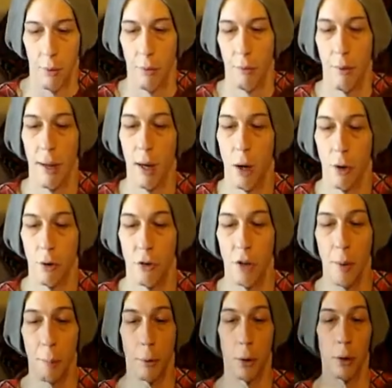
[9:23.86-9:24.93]
They are
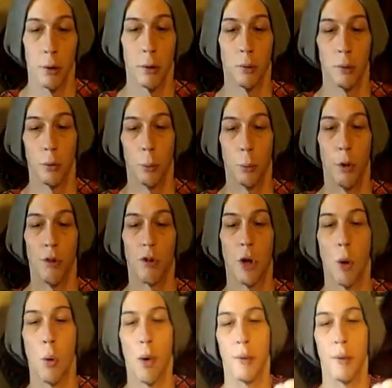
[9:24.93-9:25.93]
zipper, which go